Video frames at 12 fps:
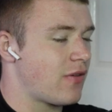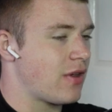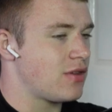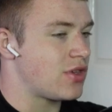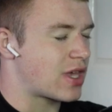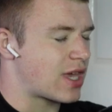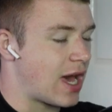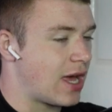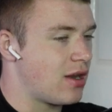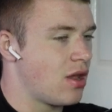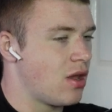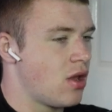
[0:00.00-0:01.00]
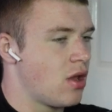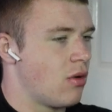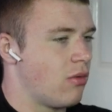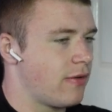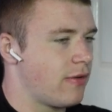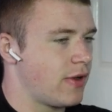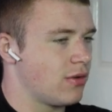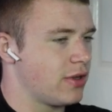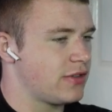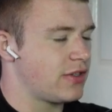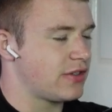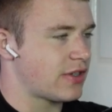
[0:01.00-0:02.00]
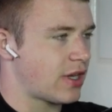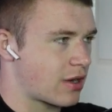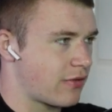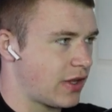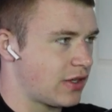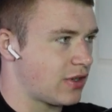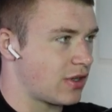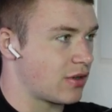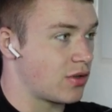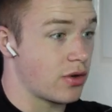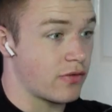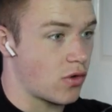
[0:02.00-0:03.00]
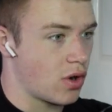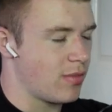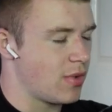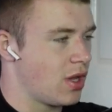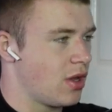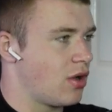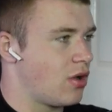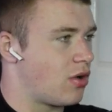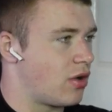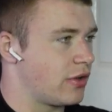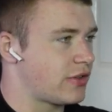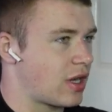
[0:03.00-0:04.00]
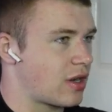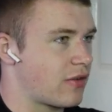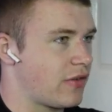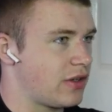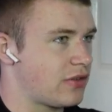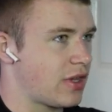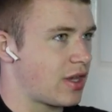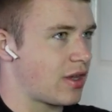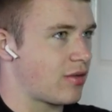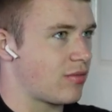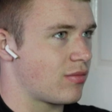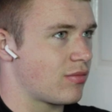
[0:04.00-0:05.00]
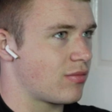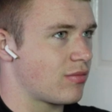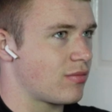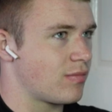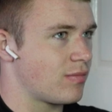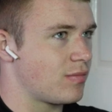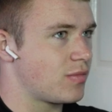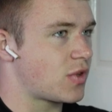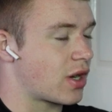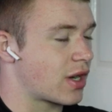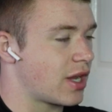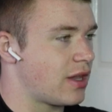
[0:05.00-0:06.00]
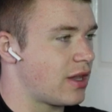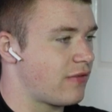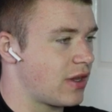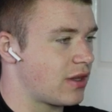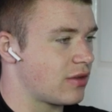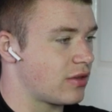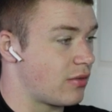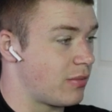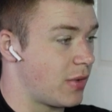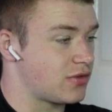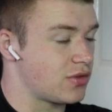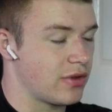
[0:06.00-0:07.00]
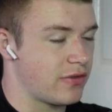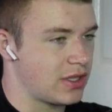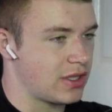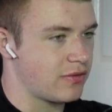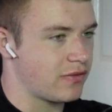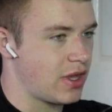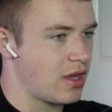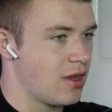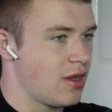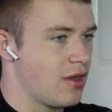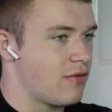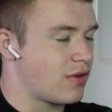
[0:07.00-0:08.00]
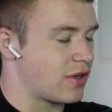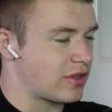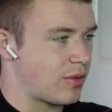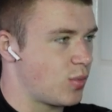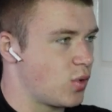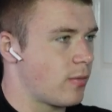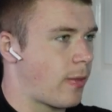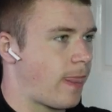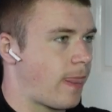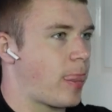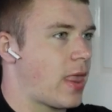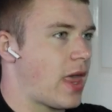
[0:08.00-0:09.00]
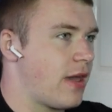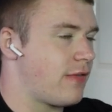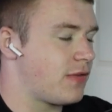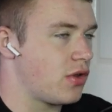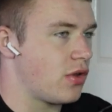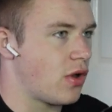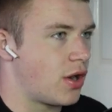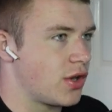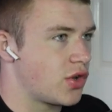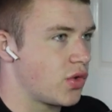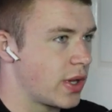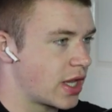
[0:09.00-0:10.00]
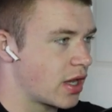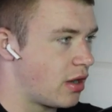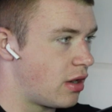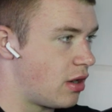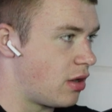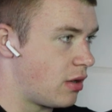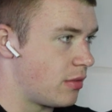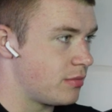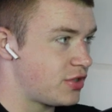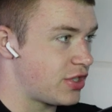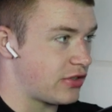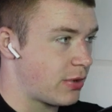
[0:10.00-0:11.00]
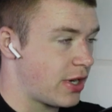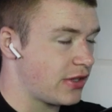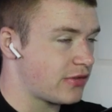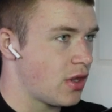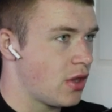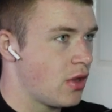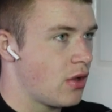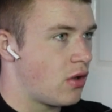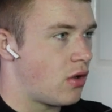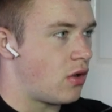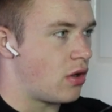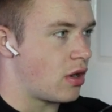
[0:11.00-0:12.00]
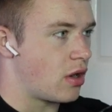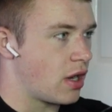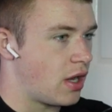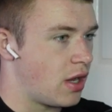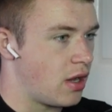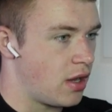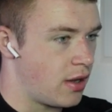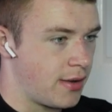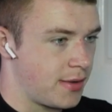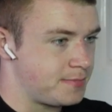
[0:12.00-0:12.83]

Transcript: you can, without, let's say, sacrificing good form or sacrificing targeting the muscle effectively. For example, if you are doing a chest press or